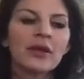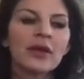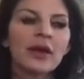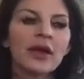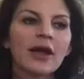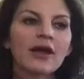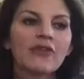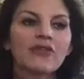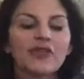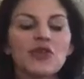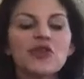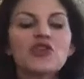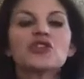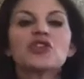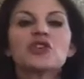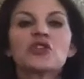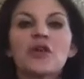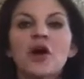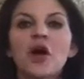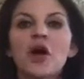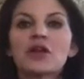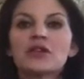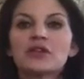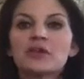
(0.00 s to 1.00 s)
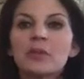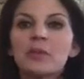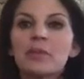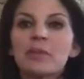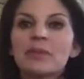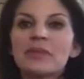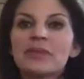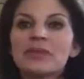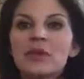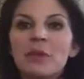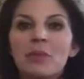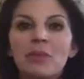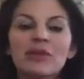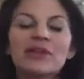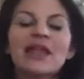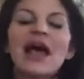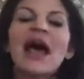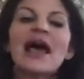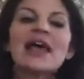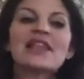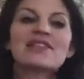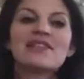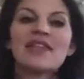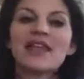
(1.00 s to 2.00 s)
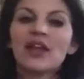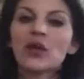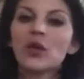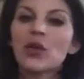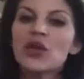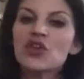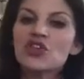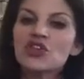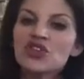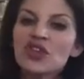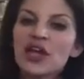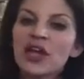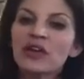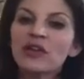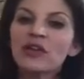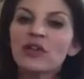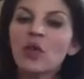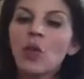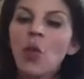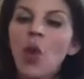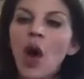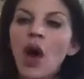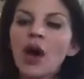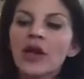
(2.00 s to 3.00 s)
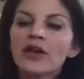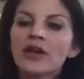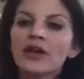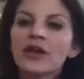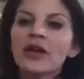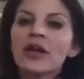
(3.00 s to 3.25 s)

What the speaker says: first of all, to blast that equation out of the water,